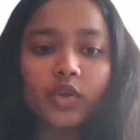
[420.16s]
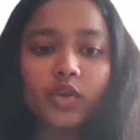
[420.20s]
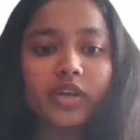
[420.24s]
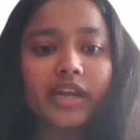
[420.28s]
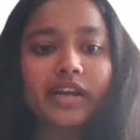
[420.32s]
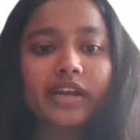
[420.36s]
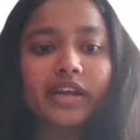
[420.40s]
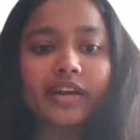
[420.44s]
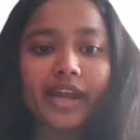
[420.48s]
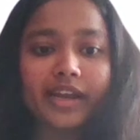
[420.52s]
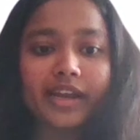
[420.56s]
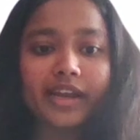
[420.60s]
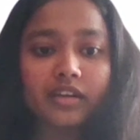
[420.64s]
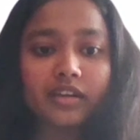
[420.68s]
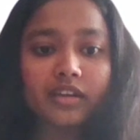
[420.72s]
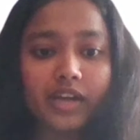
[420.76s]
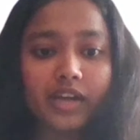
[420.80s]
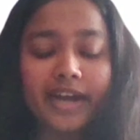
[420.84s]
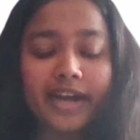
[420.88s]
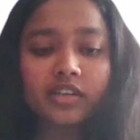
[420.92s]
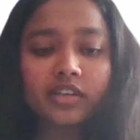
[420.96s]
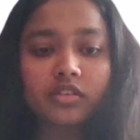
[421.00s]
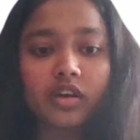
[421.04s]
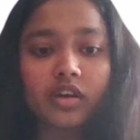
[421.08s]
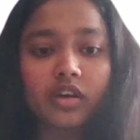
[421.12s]
can
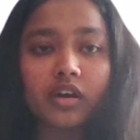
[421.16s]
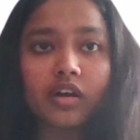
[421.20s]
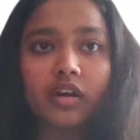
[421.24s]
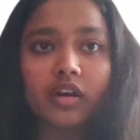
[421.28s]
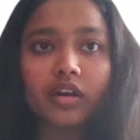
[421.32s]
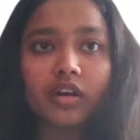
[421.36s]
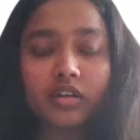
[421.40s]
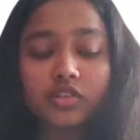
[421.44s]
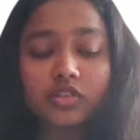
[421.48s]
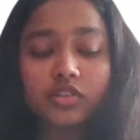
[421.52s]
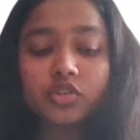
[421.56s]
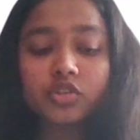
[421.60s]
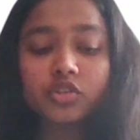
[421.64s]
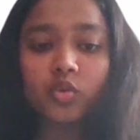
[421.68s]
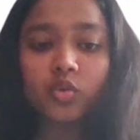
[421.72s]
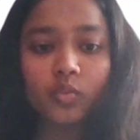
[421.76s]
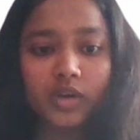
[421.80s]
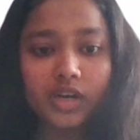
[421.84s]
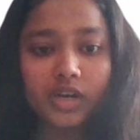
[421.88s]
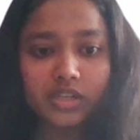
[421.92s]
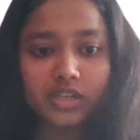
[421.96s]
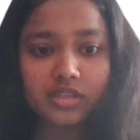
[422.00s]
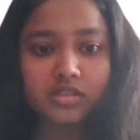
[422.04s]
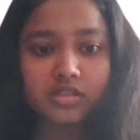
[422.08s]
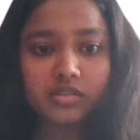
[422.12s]
write through
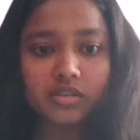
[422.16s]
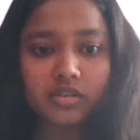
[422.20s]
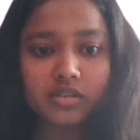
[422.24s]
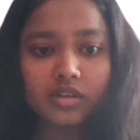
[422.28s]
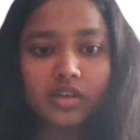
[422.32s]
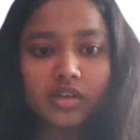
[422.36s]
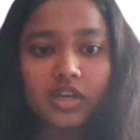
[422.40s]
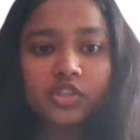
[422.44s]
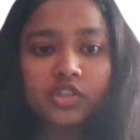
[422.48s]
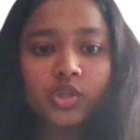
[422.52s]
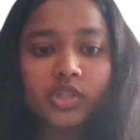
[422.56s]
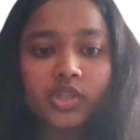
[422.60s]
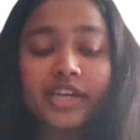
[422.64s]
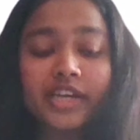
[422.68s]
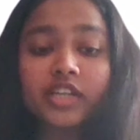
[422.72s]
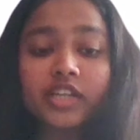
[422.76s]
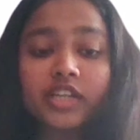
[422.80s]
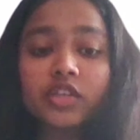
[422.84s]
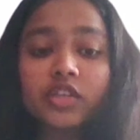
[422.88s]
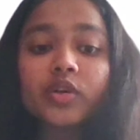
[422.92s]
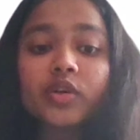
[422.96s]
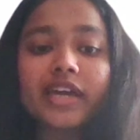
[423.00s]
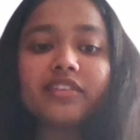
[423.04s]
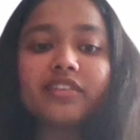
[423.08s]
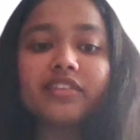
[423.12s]
words, so that
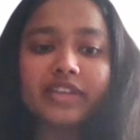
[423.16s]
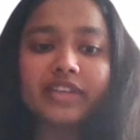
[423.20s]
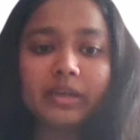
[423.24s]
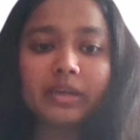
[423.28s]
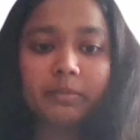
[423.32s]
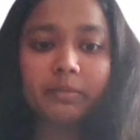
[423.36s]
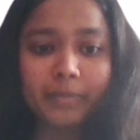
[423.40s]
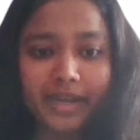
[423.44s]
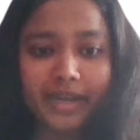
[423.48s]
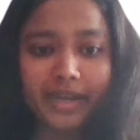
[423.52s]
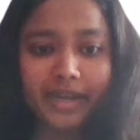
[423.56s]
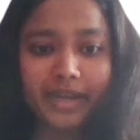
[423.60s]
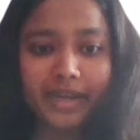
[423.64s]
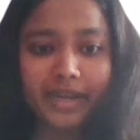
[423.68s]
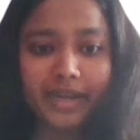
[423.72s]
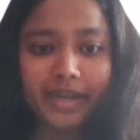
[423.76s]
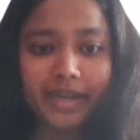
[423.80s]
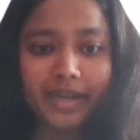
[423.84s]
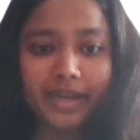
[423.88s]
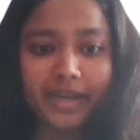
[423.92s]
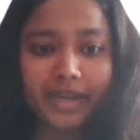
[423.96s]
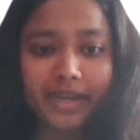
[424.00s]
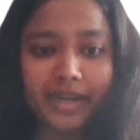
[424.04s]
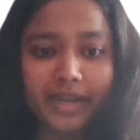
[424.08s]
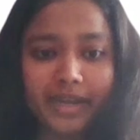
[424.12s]
you can feel better
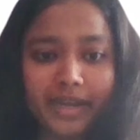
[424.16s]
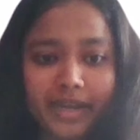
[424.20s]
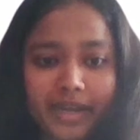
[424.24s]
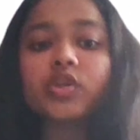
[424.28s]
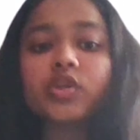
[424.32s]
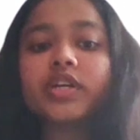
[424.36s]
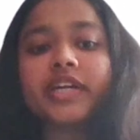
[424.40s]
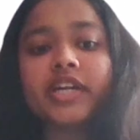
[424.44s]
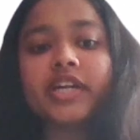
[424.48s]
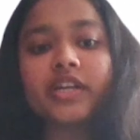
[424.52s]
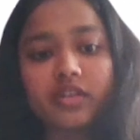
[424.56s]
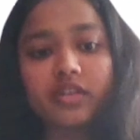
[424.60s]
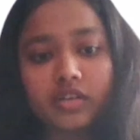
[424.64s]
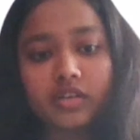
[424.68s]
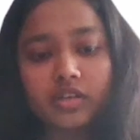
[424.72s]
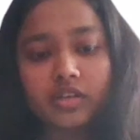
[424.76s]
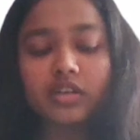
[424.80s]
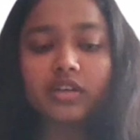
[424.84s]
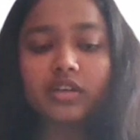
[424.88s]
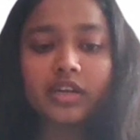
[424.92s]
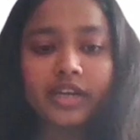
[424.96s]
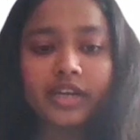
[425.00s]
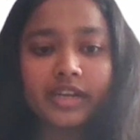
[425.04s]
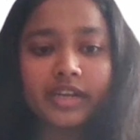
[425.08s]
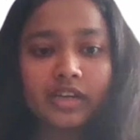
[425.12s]
whenever you read it
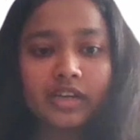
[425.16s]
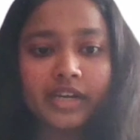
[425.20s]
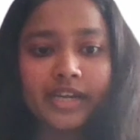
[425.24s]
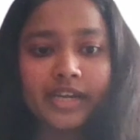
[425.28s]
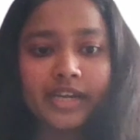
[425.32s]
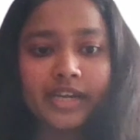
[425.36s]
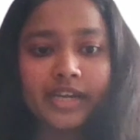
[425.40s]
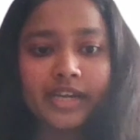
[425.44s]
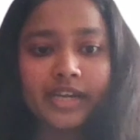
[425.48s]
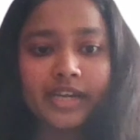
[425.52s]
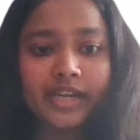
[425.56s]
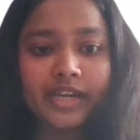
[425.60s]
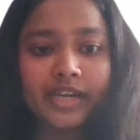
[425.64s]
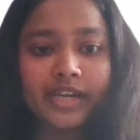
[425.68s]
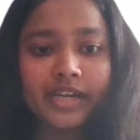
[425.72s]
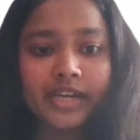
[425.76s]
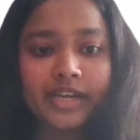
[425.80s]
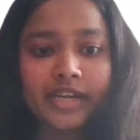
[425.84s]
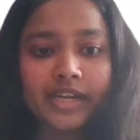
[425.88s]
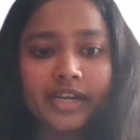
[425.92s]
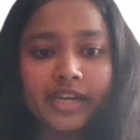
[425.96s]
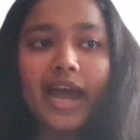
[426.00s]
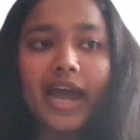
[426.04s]
in a later time.